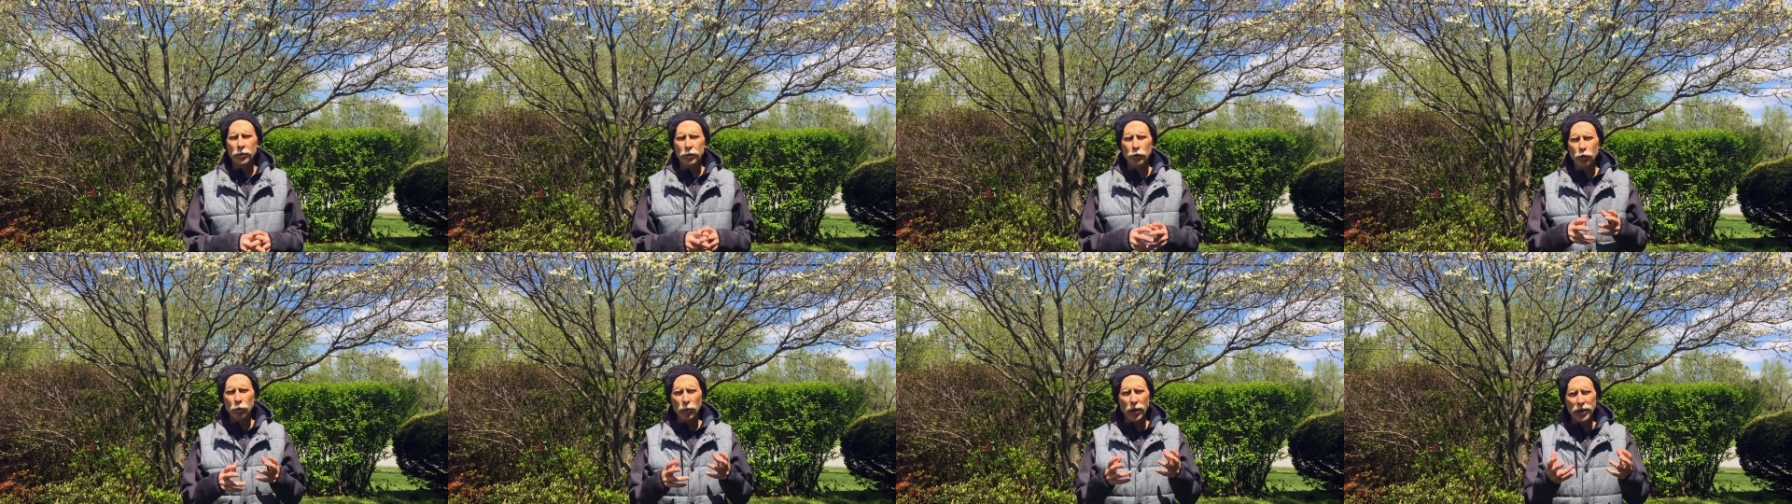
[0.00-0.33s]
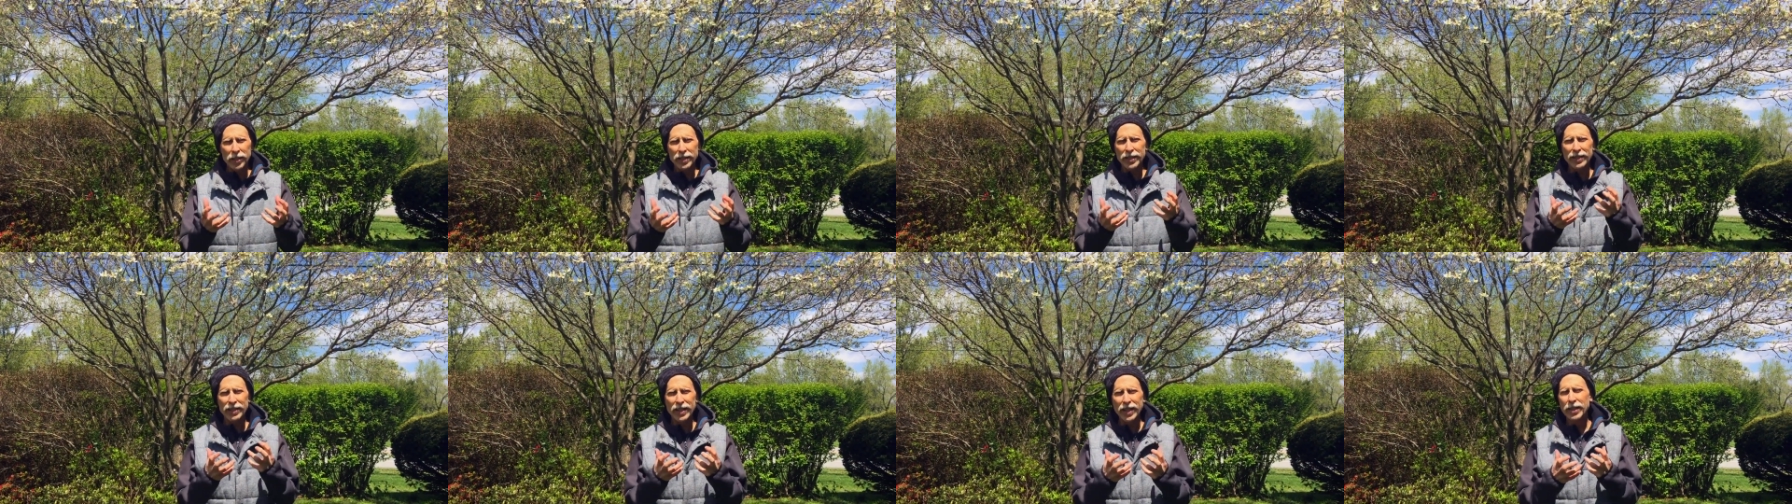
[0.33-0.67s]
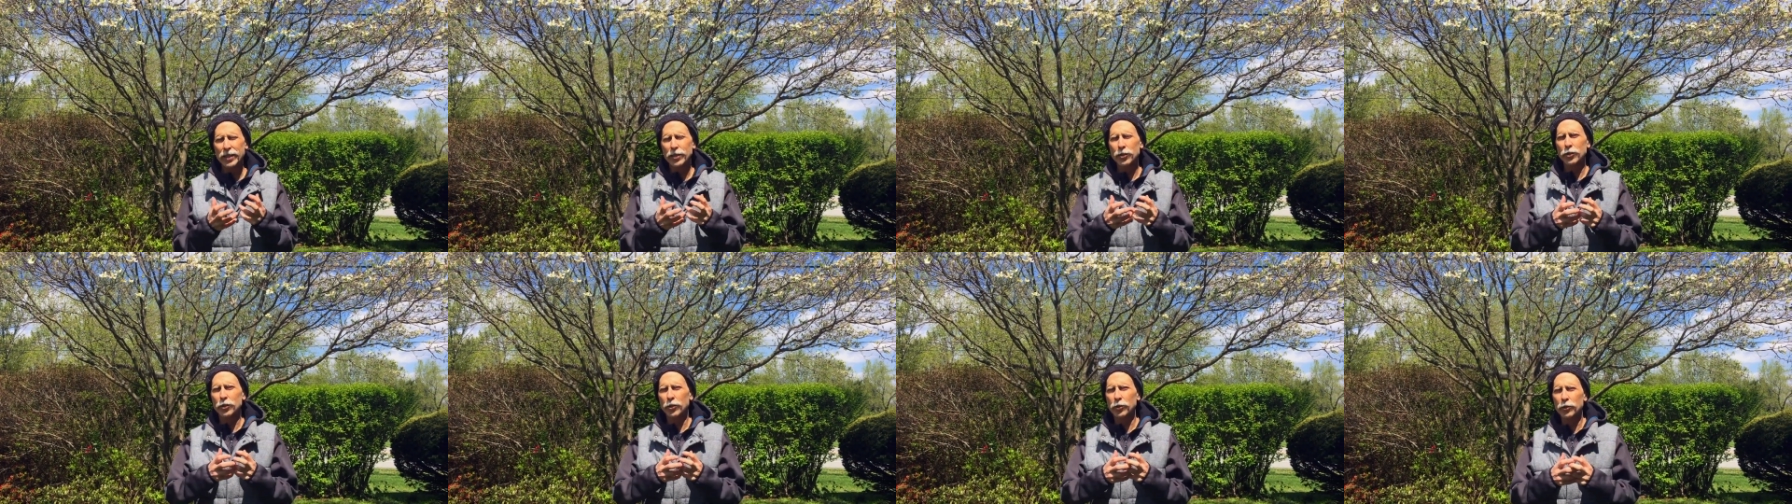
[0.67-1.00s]
You try to say
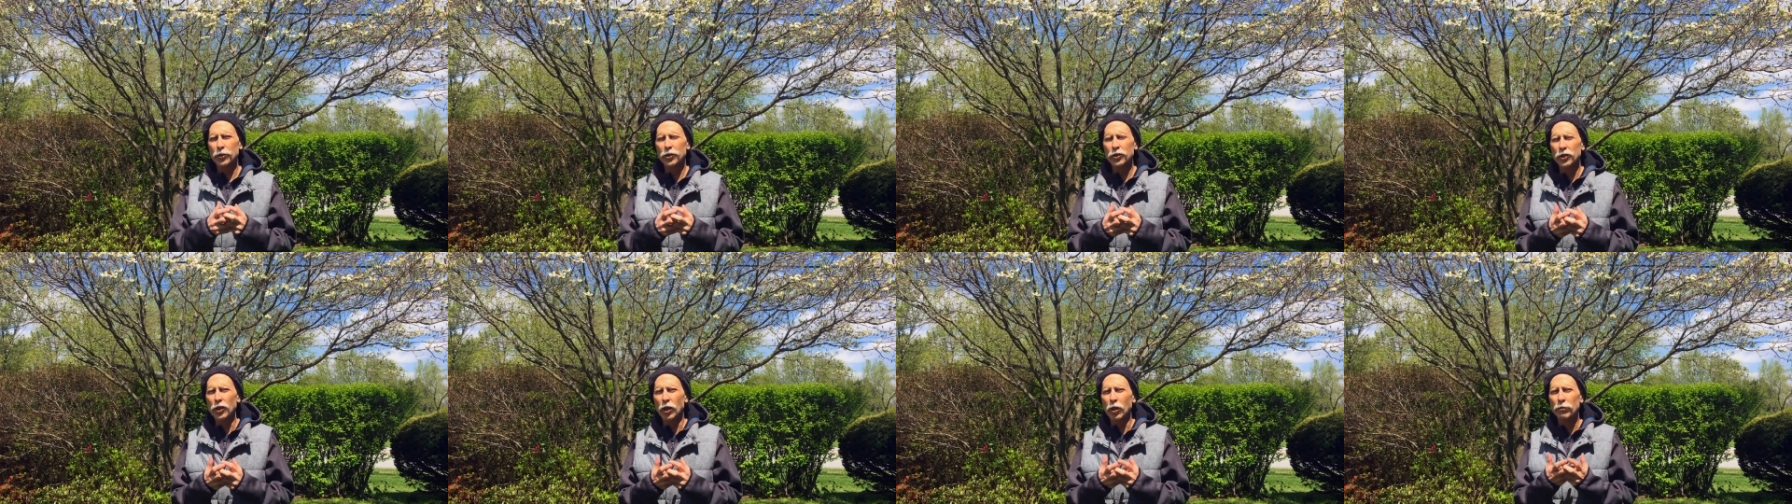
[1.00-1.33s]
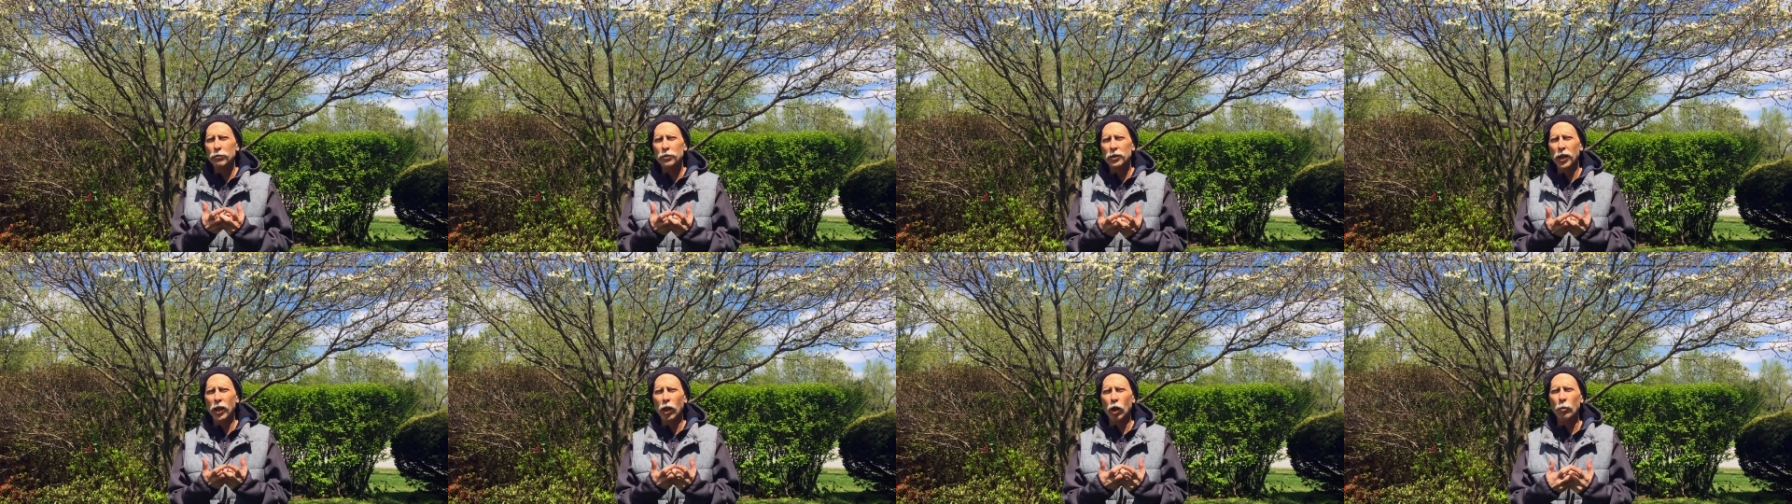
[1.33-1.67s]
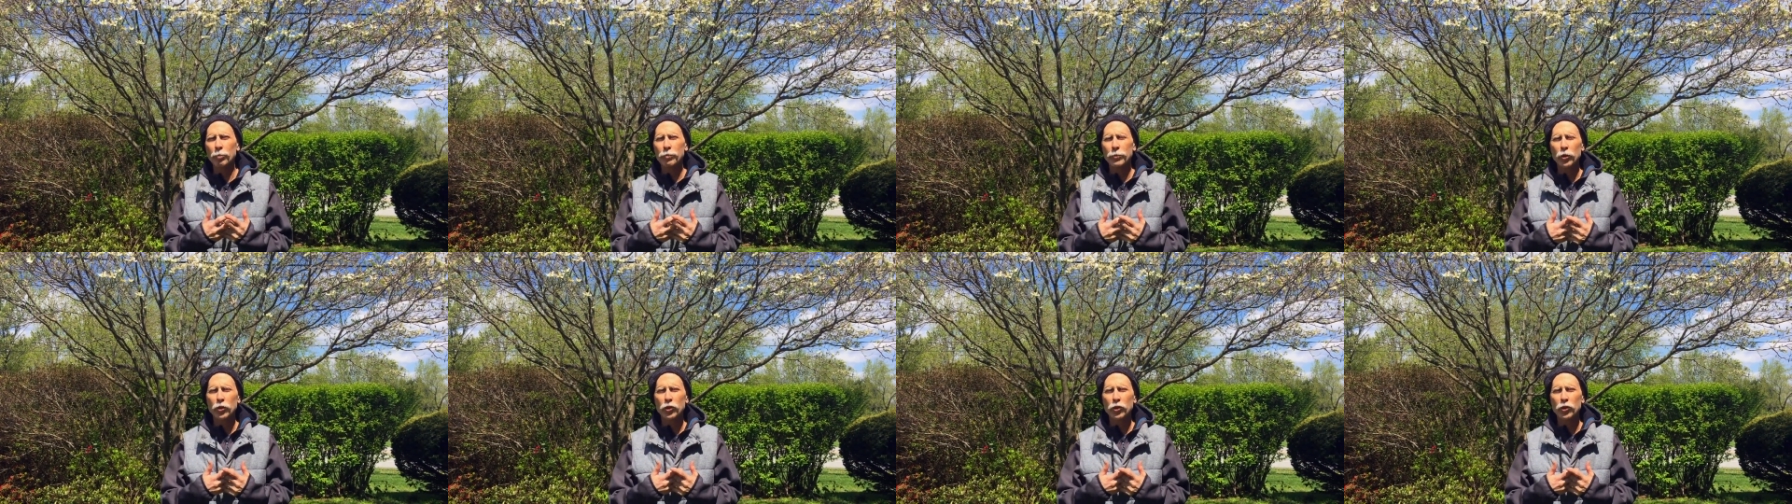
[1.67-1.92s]
it to yourself to help